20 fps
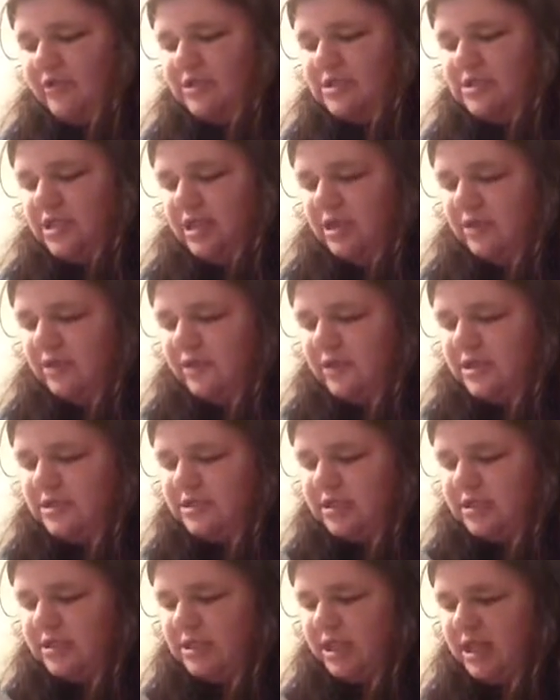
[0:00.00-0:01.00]
until on the
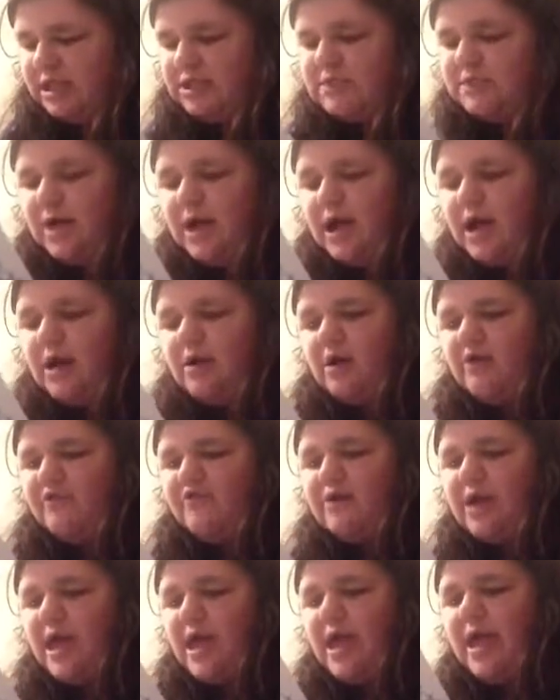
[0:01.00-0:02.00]
Sunday as well,
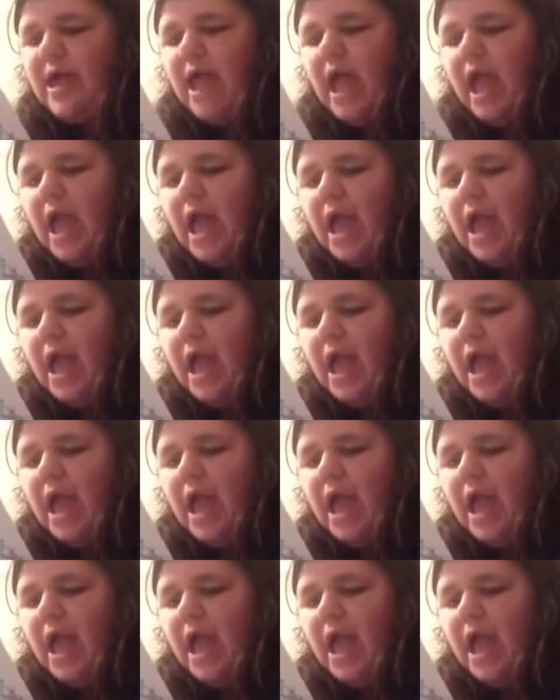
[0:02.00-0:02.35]
hopefully.